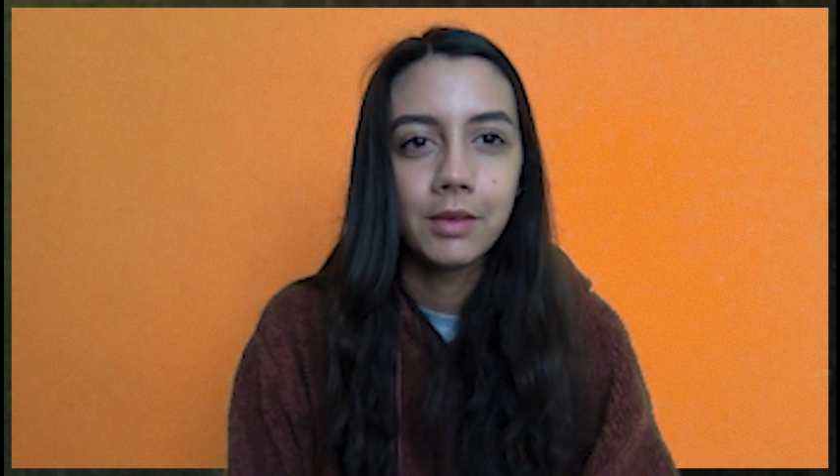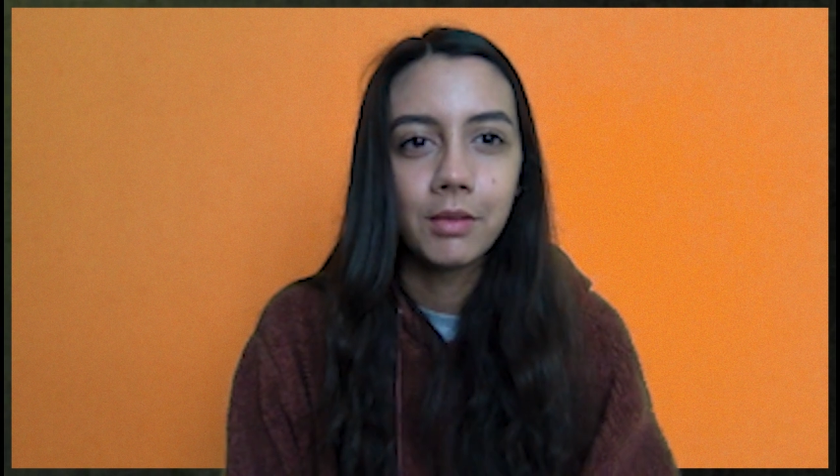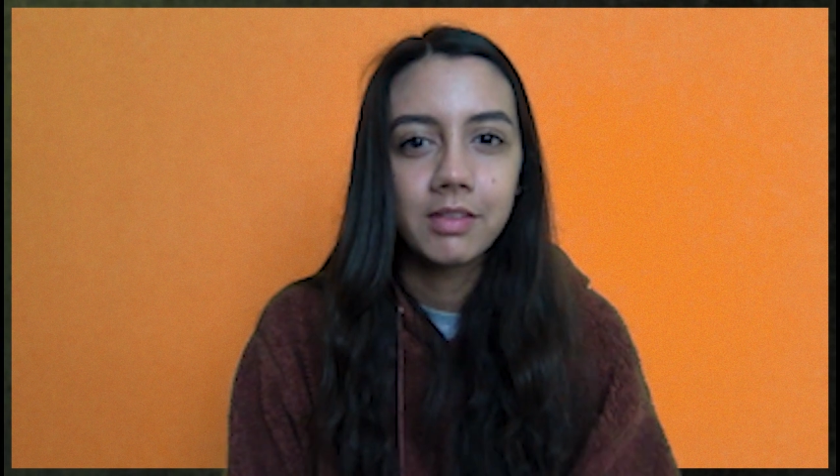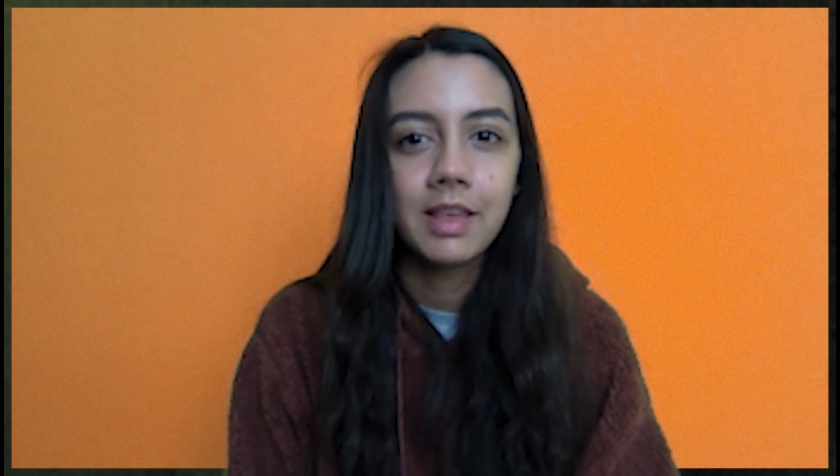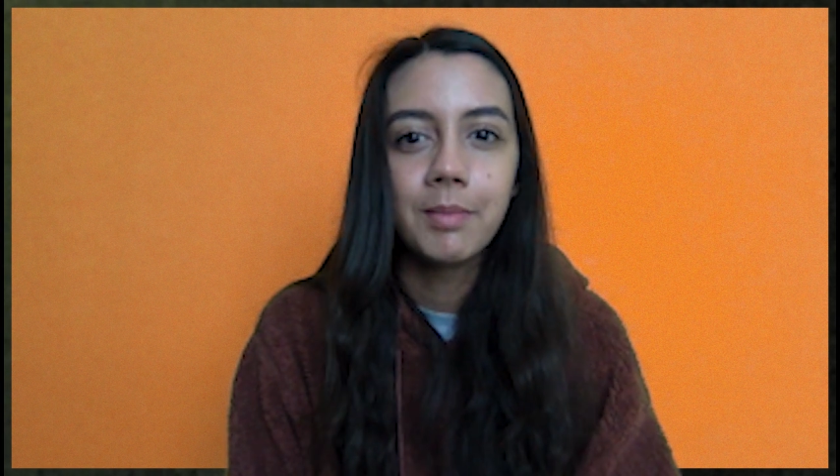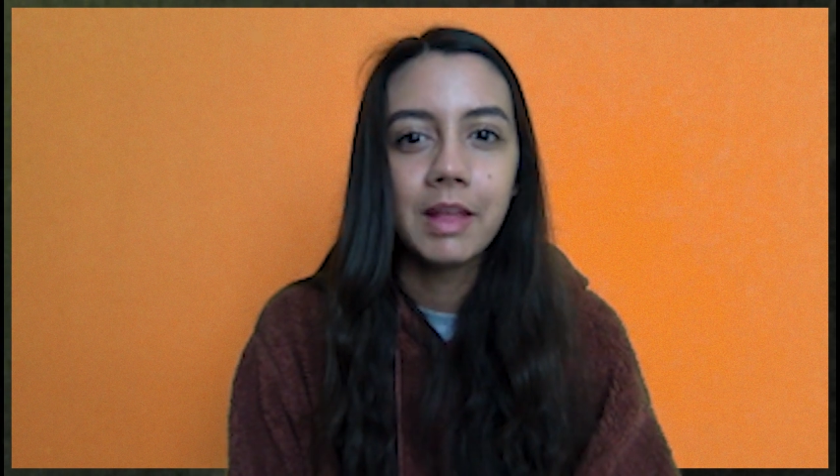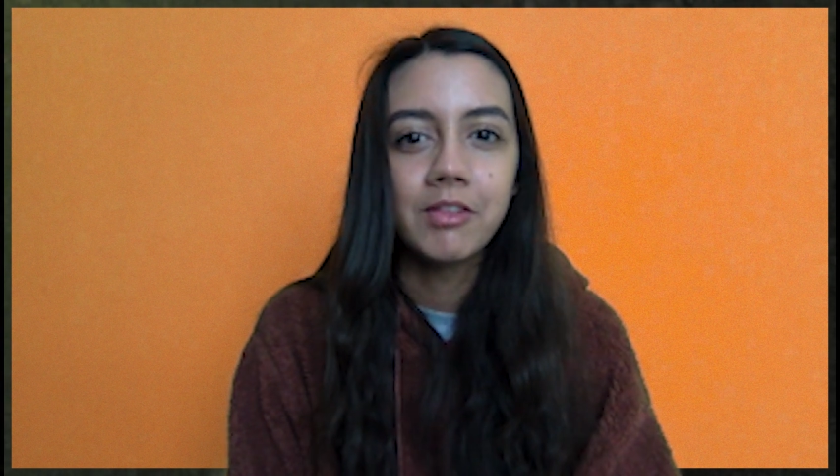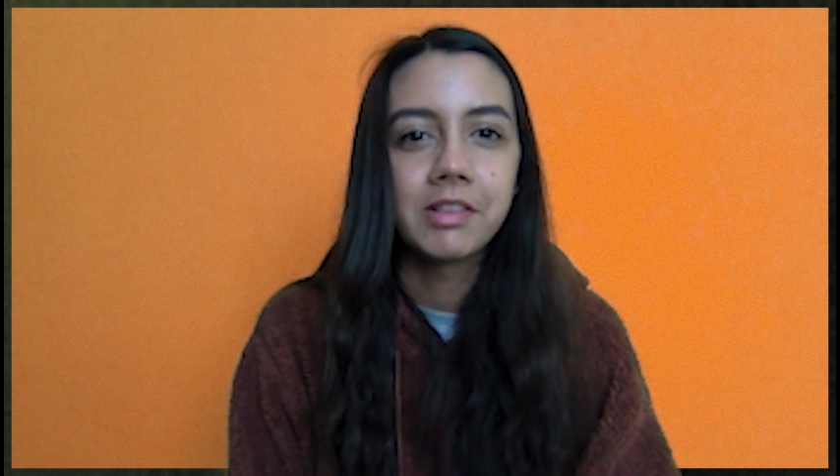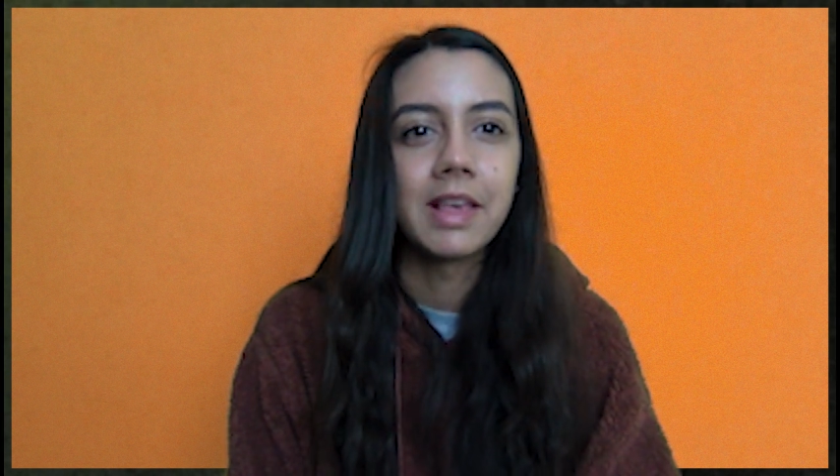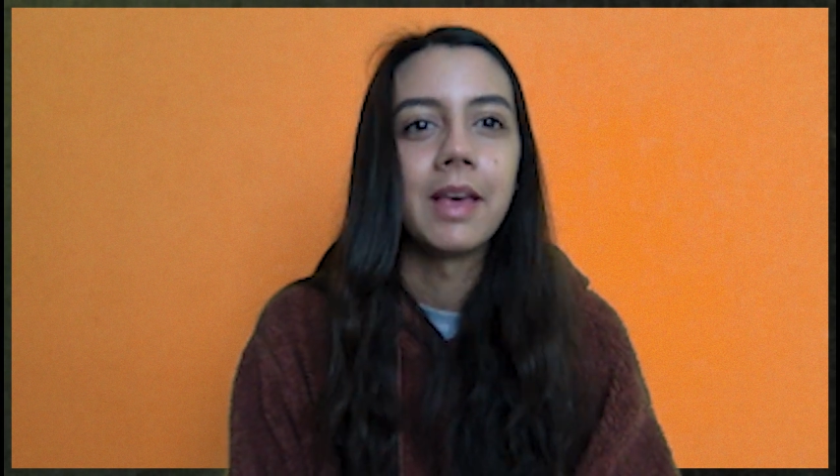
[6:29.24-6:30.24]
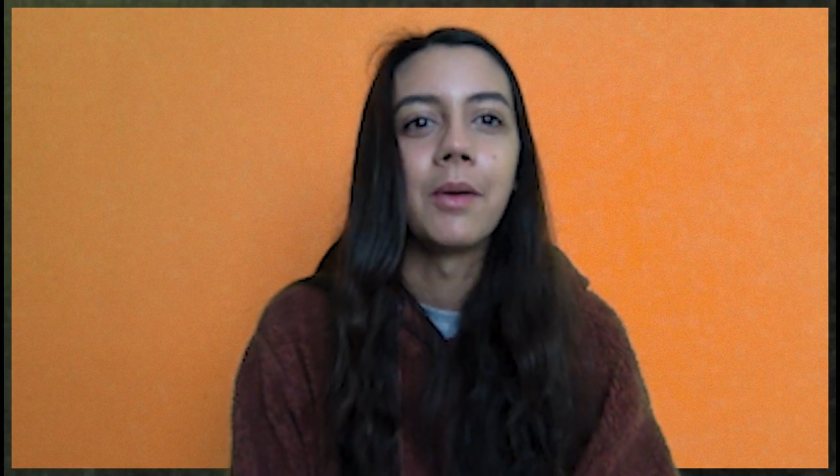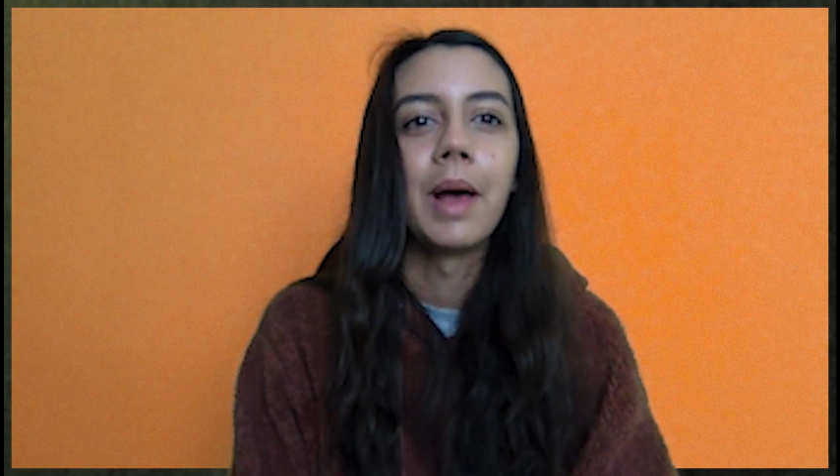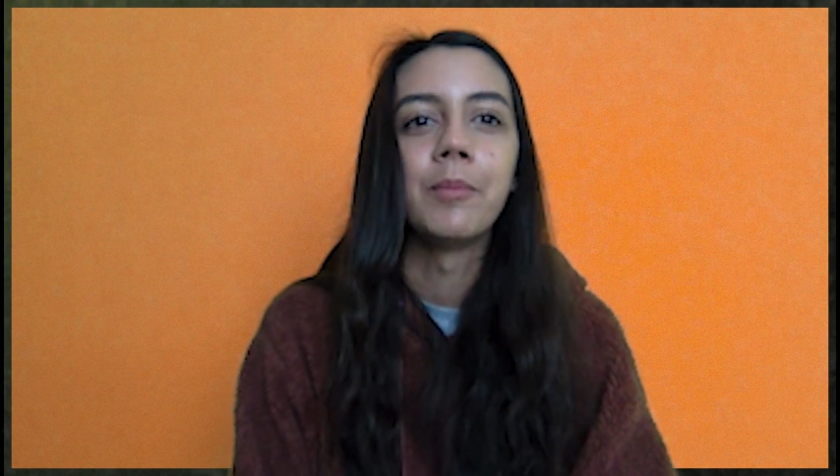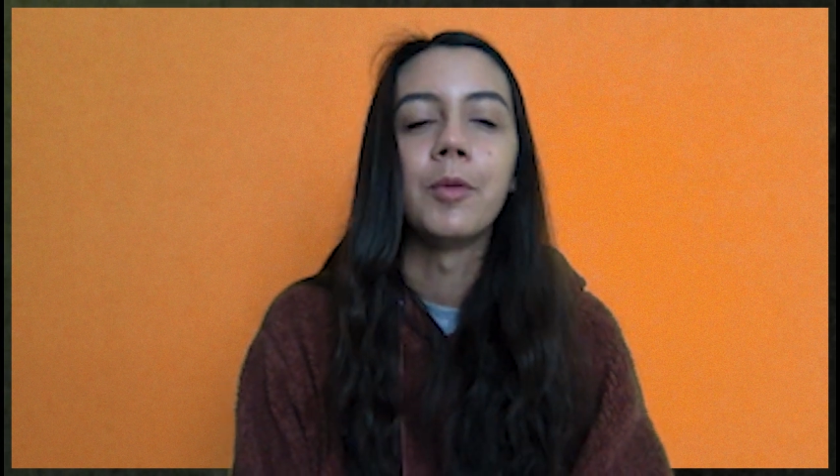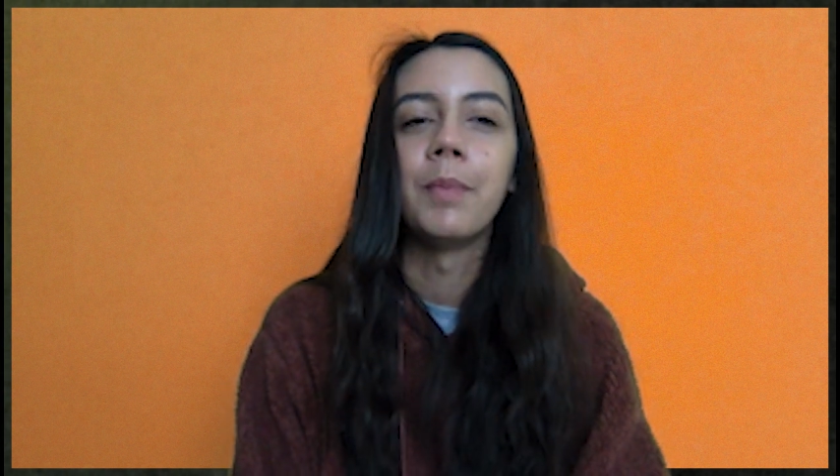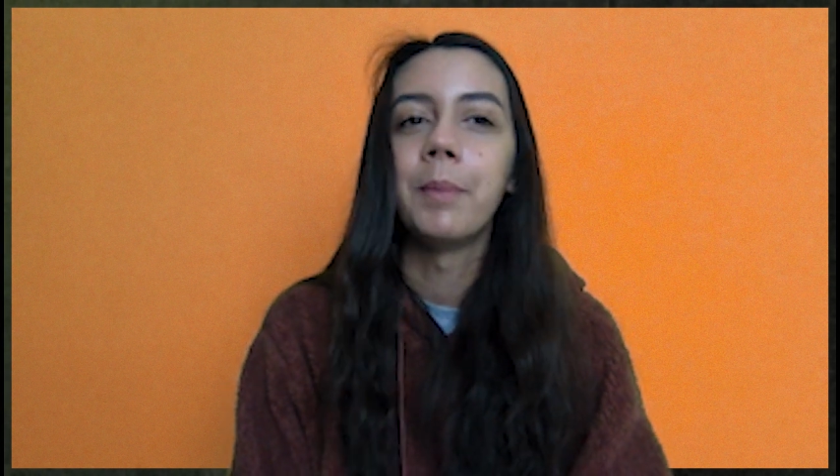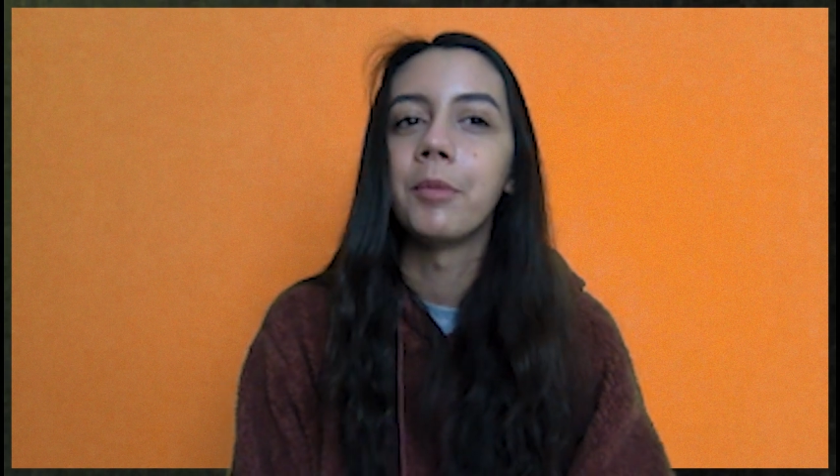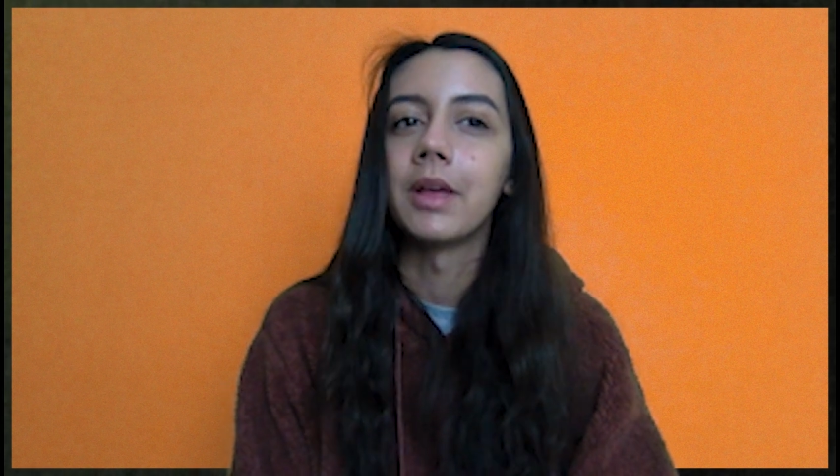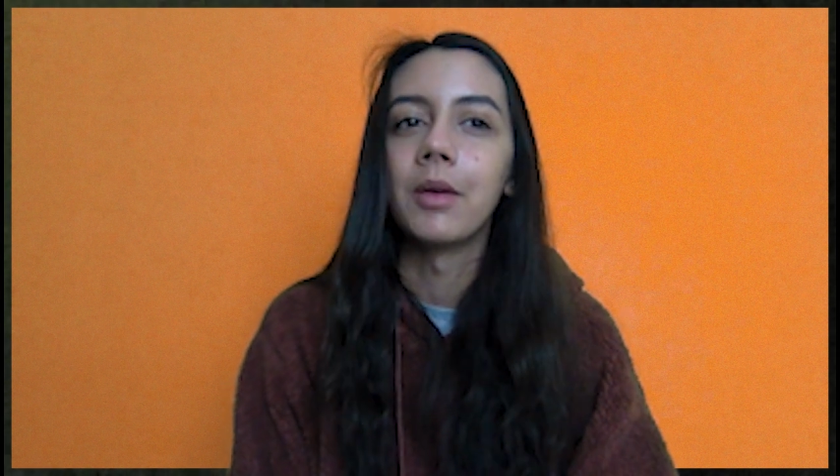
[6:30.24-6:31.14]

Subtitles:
your C major scale and remembering